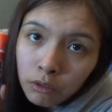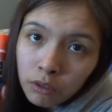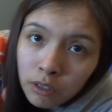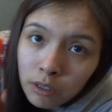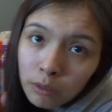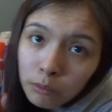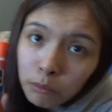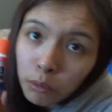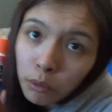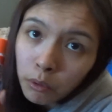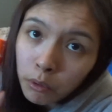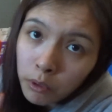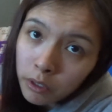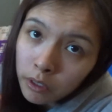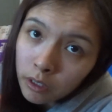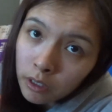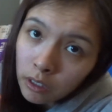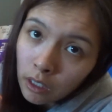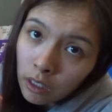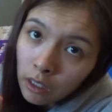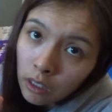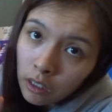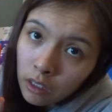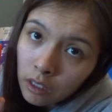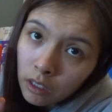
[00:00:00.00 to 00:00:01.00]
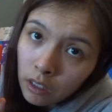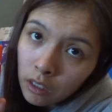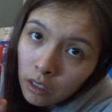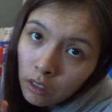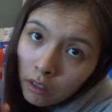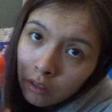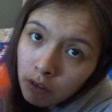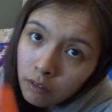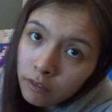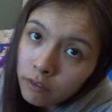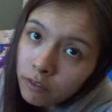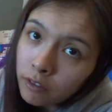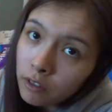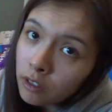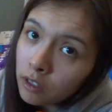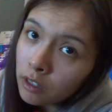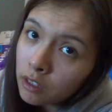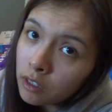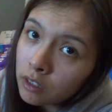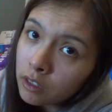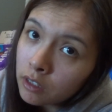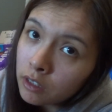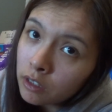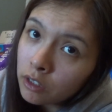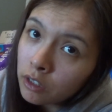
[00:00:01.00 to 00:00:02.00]
is important for
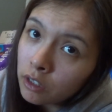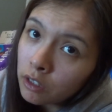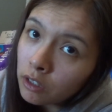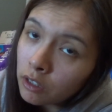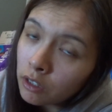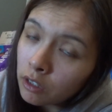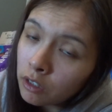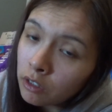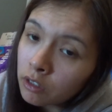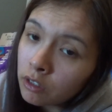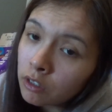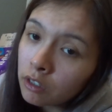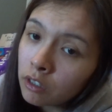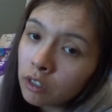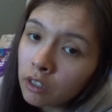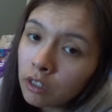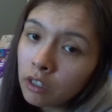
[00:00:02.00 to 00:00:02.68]
this skirt.